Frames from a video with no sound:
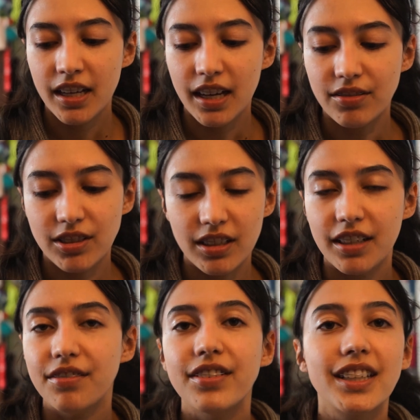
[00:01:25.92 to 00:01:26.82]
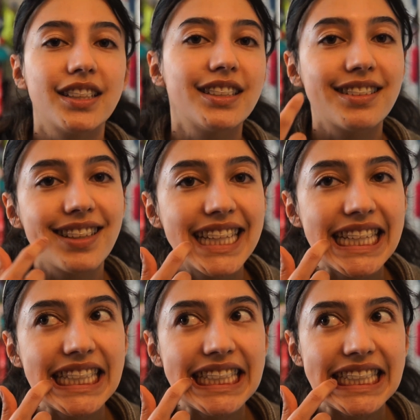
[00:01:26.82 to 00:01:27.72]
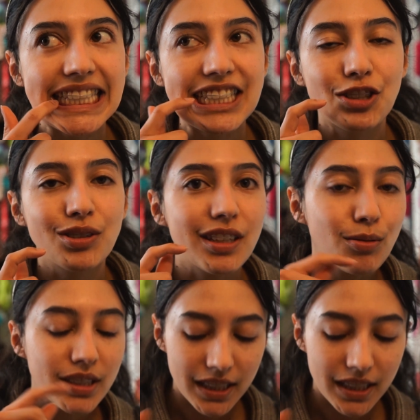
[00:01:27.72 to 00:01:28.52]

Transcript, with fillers: after they fixed this tooth that was